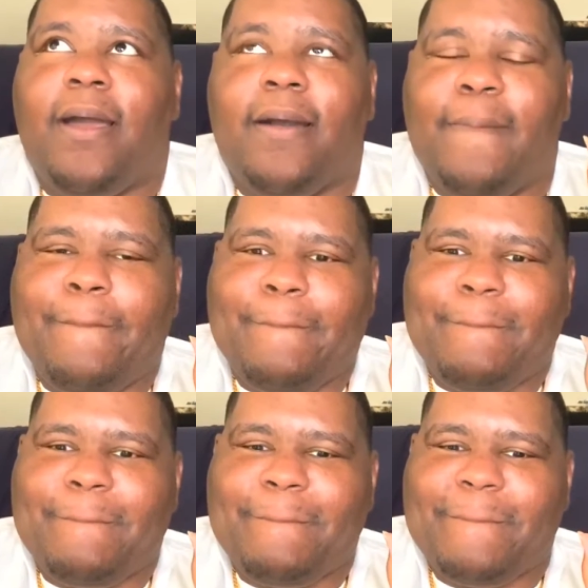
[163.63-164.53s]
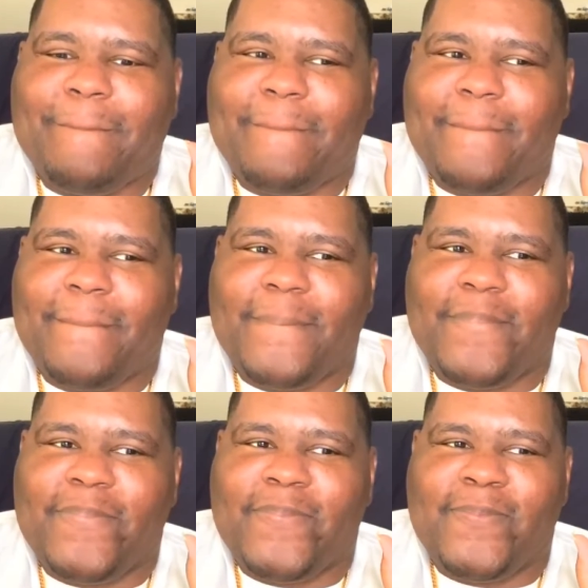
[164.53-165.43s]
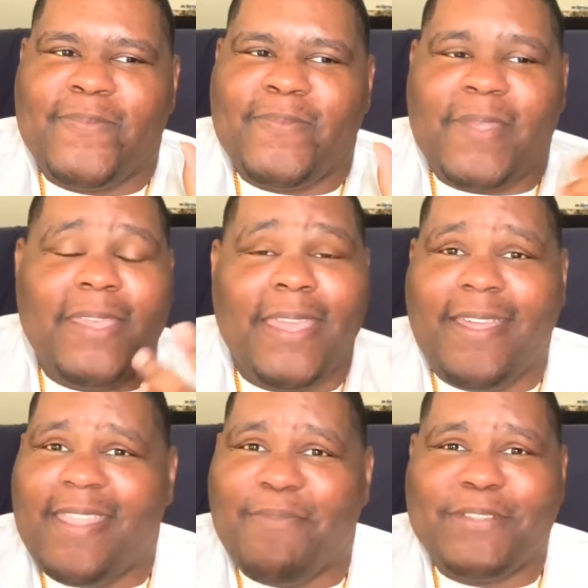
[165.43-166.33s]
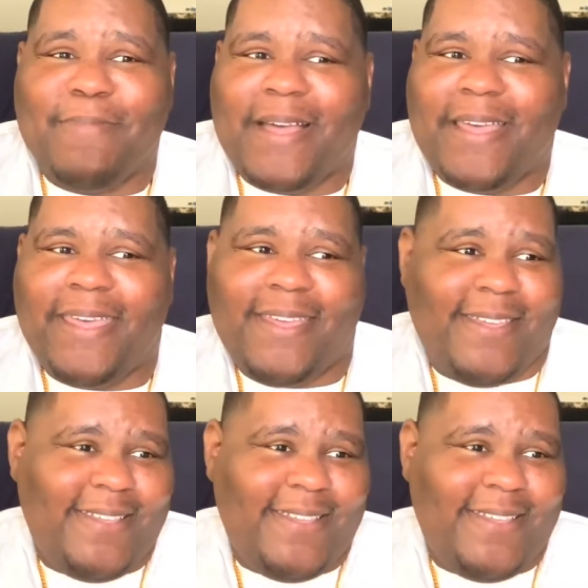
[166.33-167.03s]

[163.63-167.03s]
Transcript: Yeah, that was my,